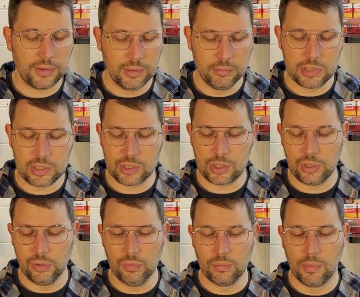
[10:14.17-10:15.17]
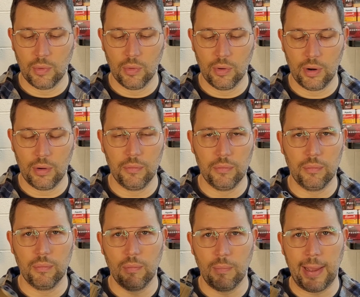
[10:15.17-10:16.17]
seems to shoot more
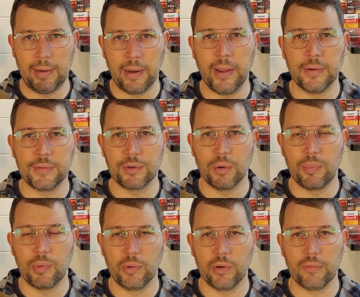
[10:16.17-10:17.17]
on my natural point